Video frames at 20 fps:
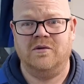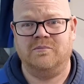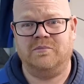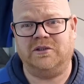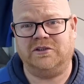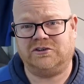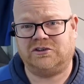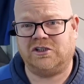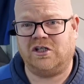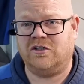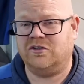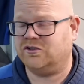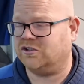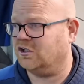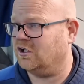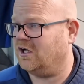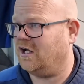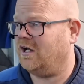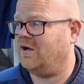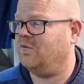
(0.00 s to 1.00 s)
but it shows you
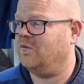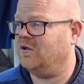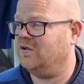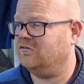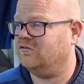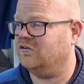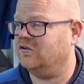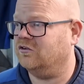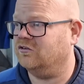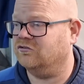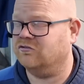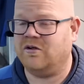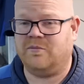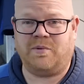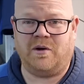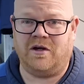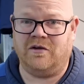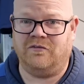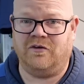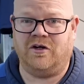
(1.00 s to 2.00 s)
how easy you can
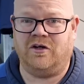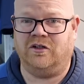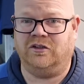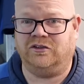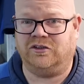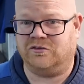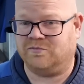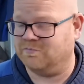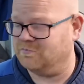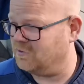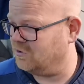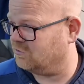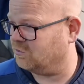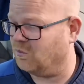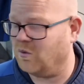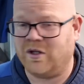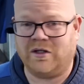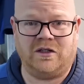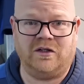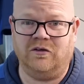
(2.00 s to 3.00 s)
trip over and just miss
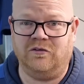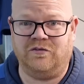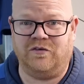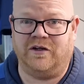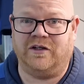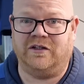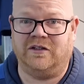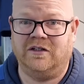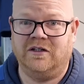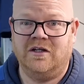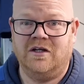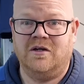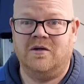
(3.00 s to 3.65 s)
one little thing.